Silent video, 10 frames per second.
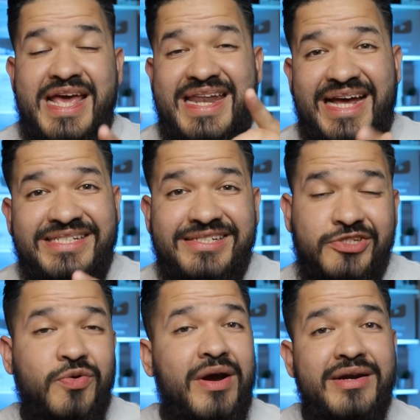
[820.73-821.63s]
And not just
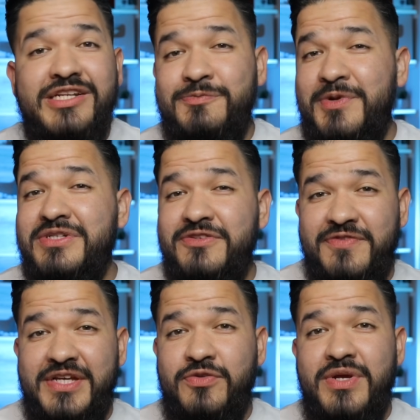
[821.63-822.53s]
you are going to experience the
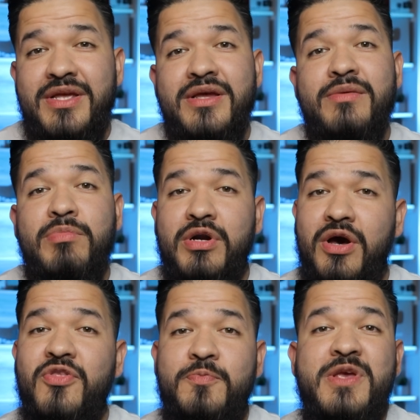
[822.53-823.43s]
victory, but
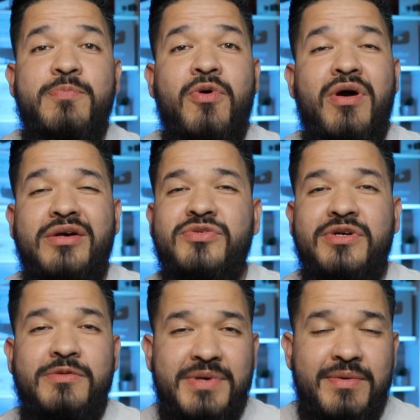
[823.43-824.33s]
other people are also
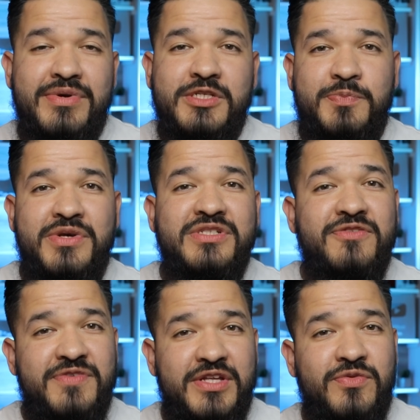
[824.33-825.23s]
going to be able to experience the
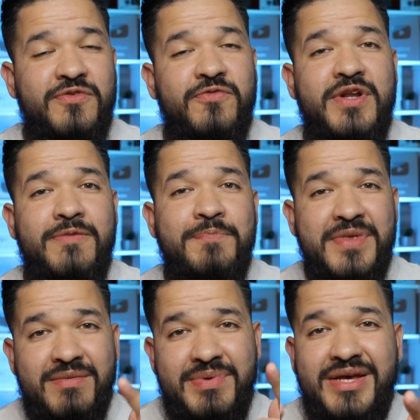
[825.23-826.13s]
victory and freedom
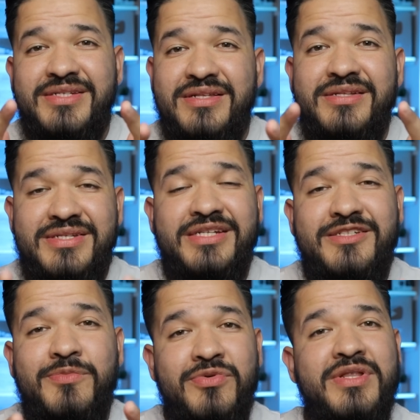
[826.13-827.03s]
because of the
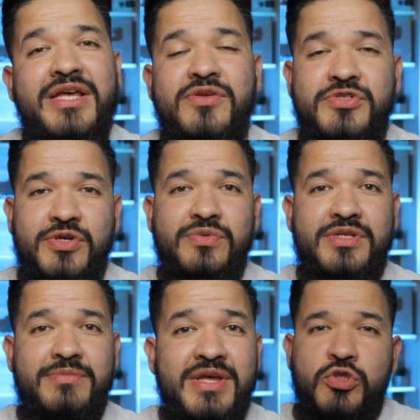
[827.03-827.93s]
testimony that you showed
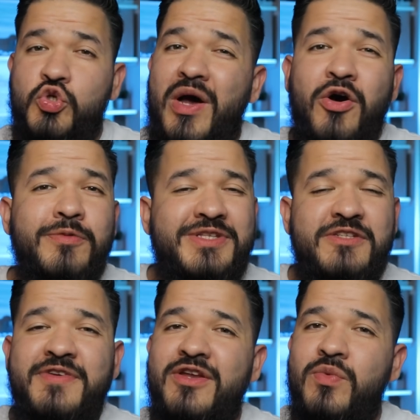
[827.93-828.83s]
them. So I hope this
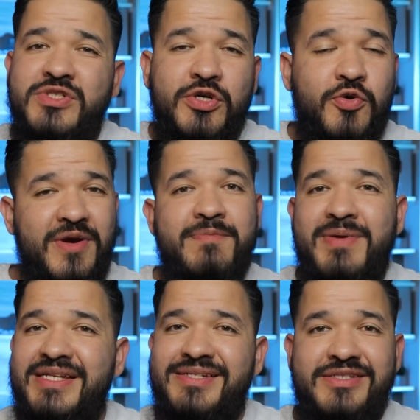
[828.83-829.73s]
video was a great
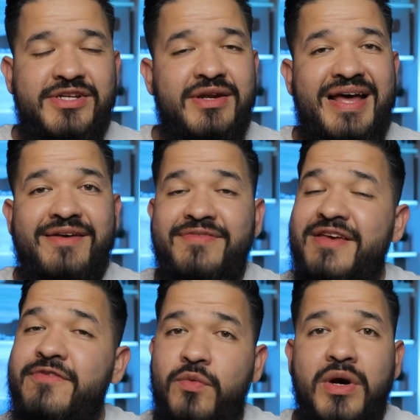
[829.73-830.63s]
blessing to your life.
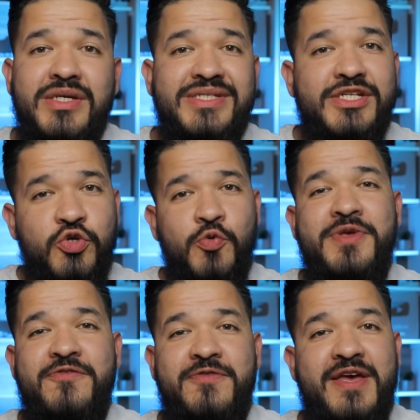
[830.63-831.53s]
If it was, do me
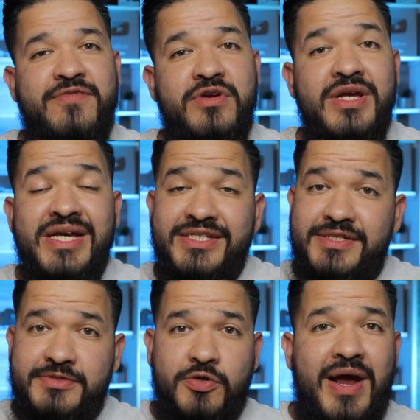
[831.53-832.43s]
a favor,
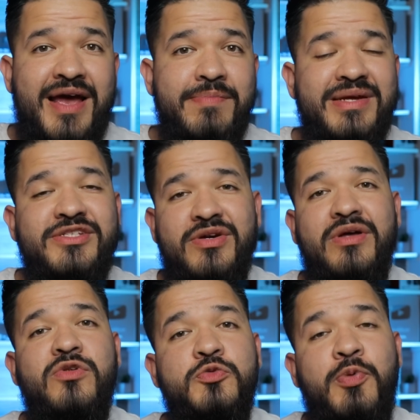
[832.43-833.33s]
subscribe and turn
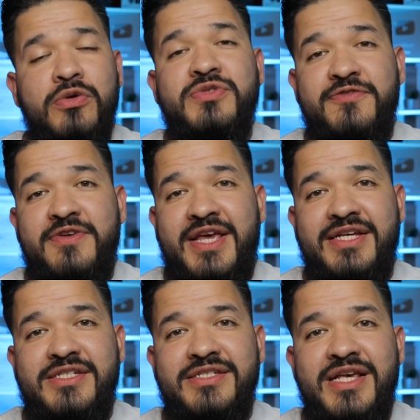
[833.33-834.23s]
on those post
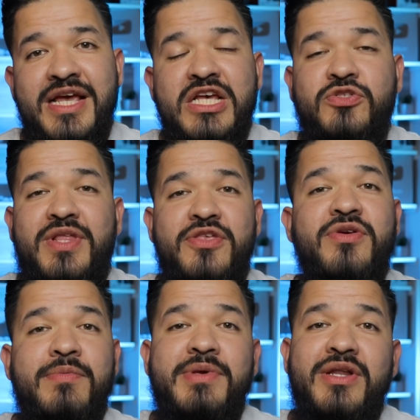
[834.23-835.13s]
notifications so that you
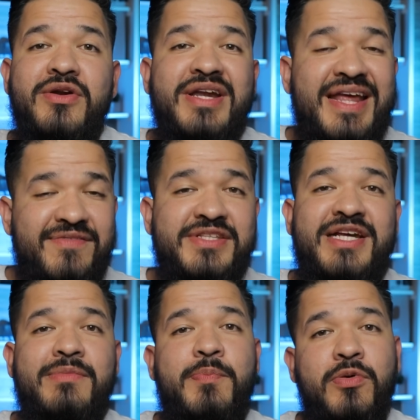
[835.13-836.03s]
can be alerted every
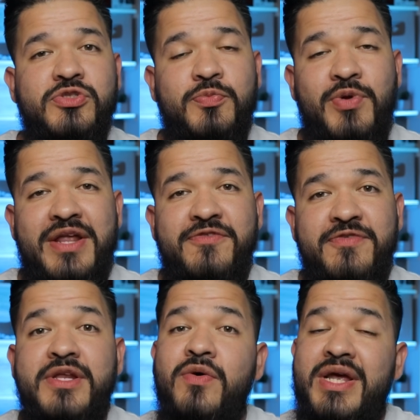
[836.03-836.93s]
time I post a brand new video.